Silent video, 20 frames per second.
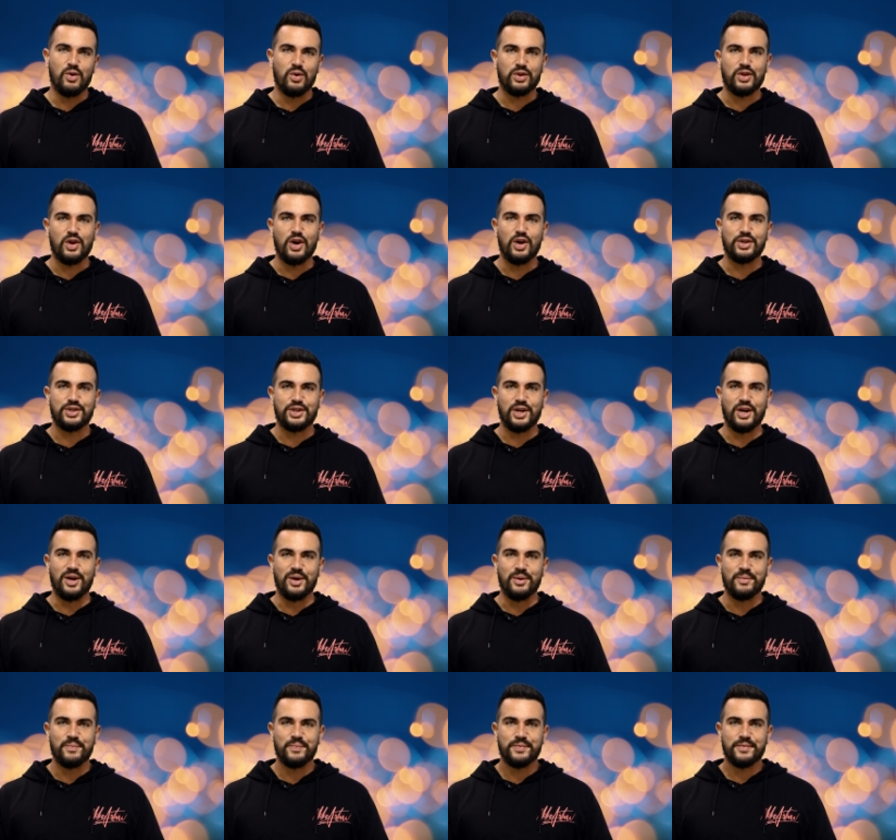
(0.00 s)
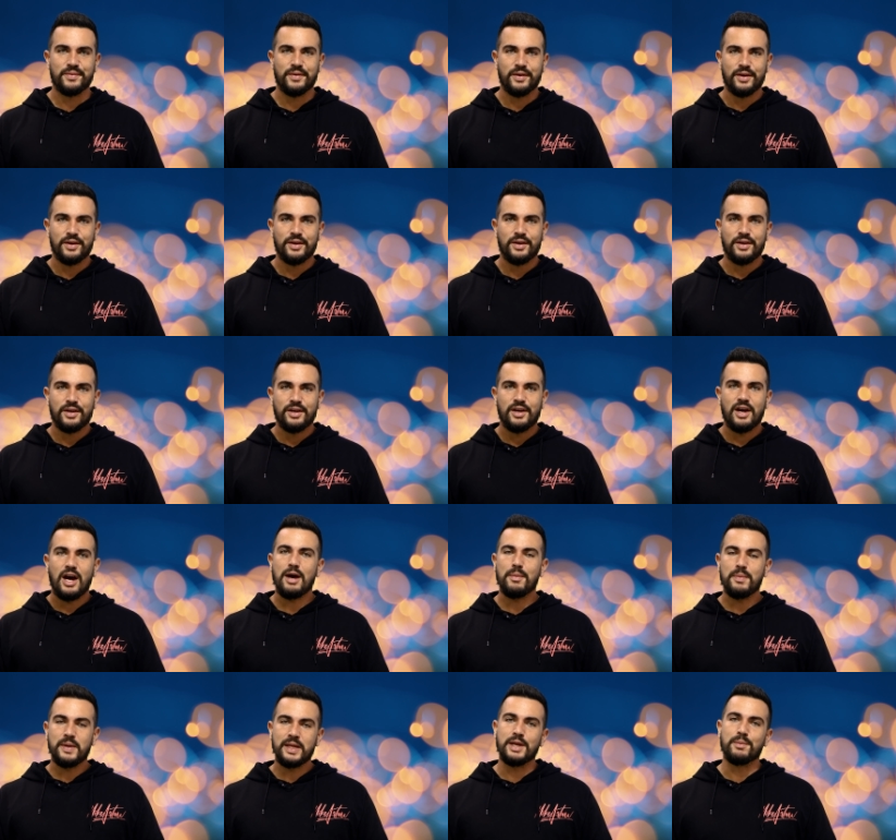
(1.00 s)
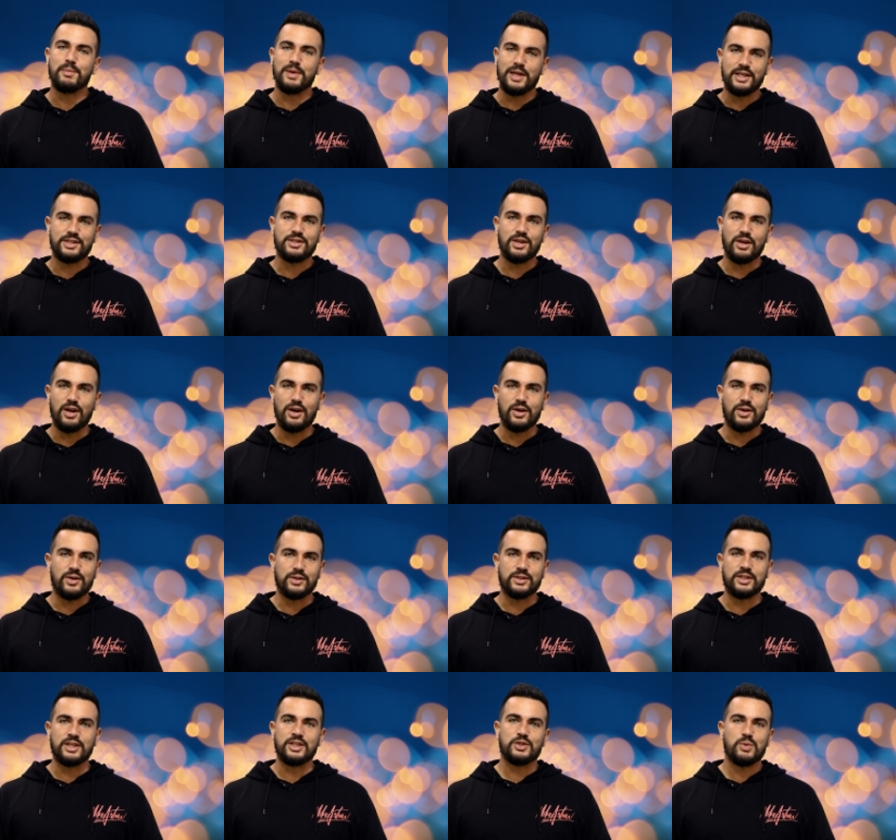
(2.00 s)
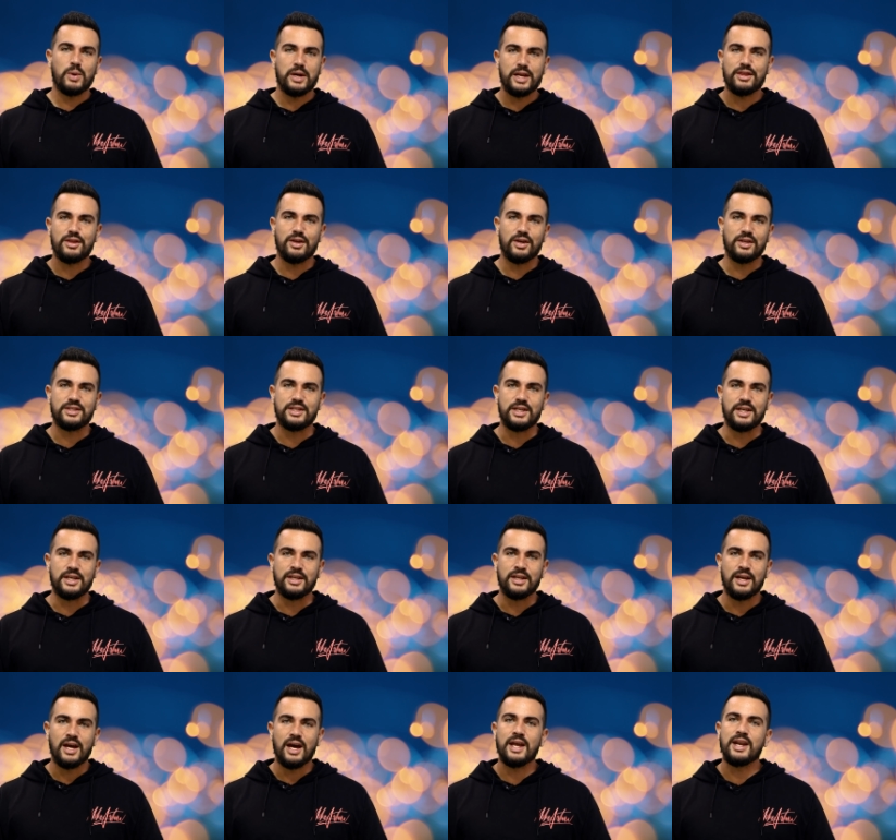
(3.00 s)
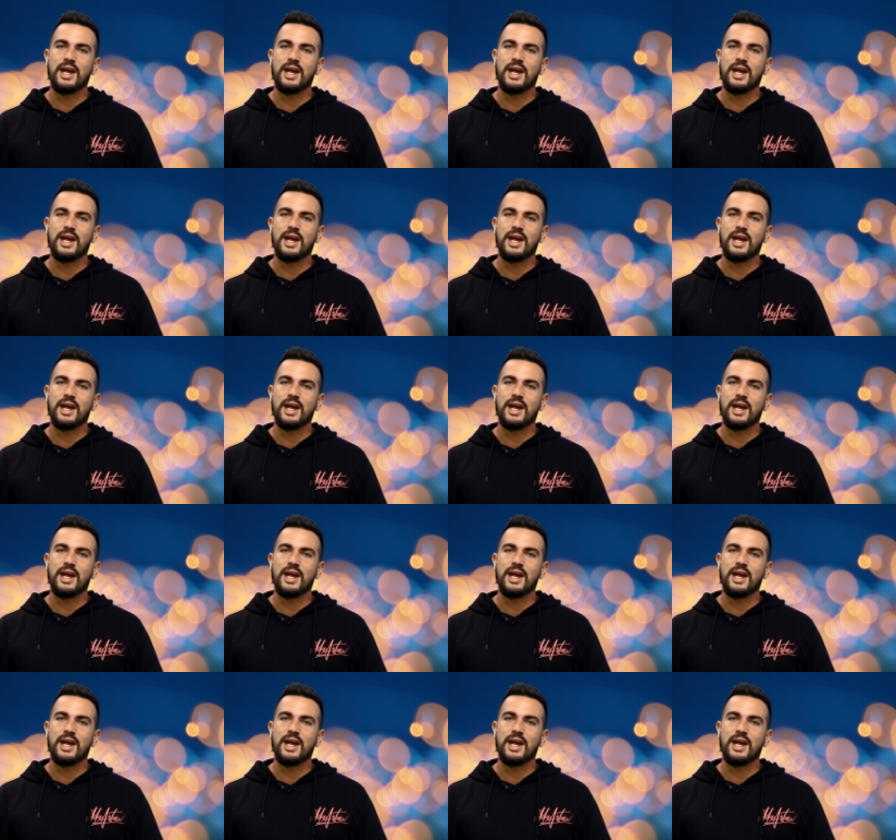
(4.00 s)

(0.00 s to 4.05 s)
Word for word: North Coast show. I've been a Ballito local since 2013